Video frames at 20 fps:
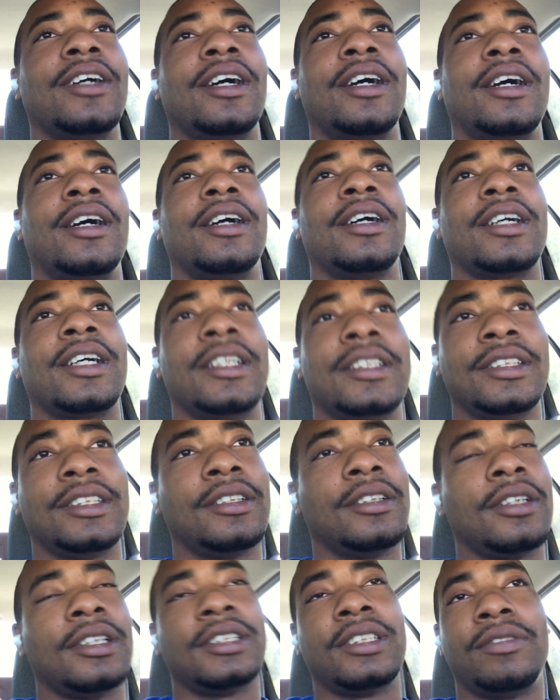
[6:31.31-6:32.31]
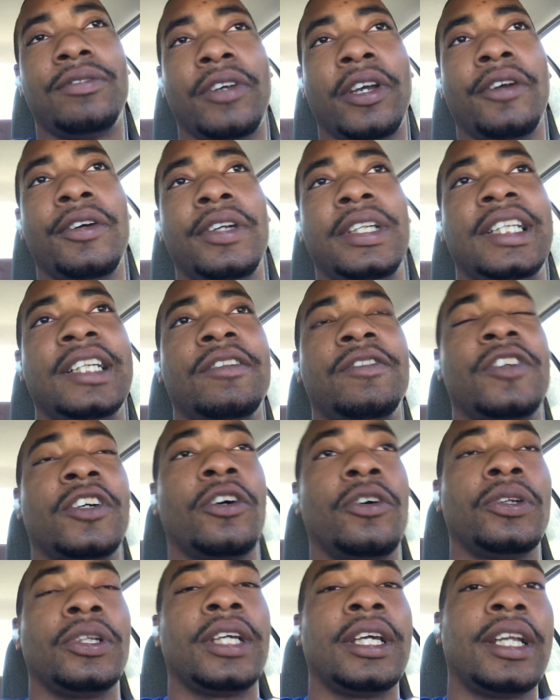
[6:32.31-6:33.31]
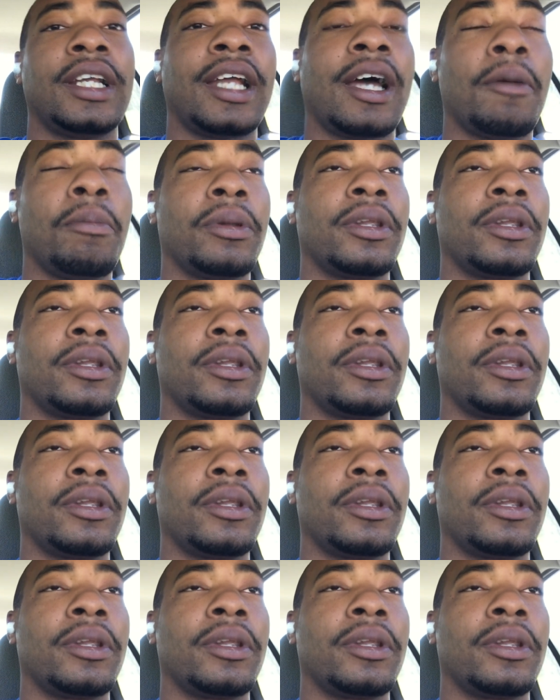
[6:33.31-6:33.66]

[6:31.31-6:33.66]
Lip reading: because it's very difficult to get it out.